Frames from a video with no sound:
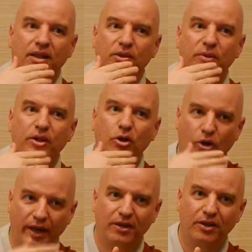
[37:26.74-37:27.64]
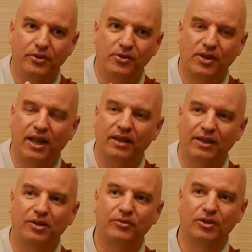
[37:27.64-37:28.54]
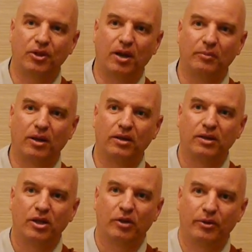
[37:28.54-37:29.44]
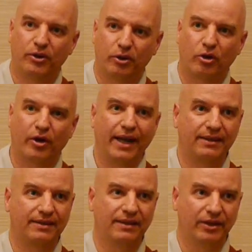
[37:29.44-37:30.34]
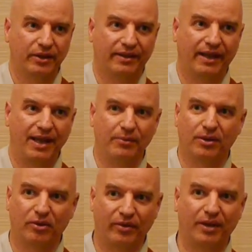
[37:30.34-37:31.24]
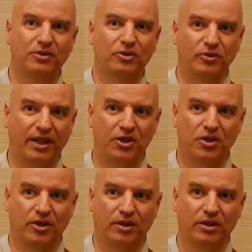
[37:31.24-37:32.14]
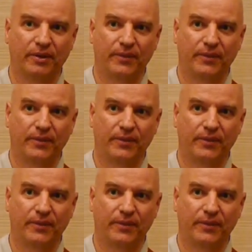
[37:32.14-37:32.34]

So, with the correct understanding of the Dharma, with the correct attainment of our true nature,